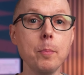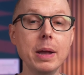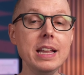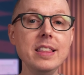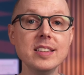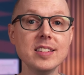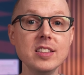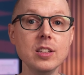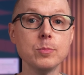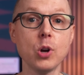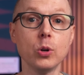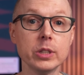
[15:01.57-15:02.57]
many of these
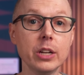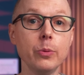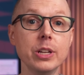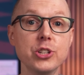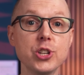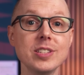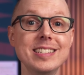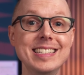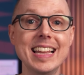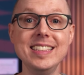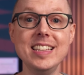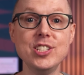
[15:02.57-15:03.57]
systems are literally just
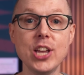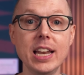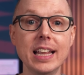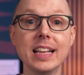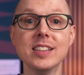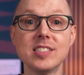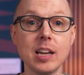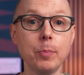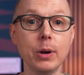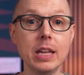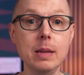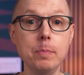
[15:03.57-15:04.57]
daisy-chaining
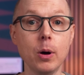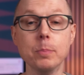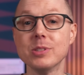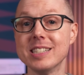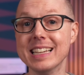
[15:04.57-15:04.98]
separate heat pumps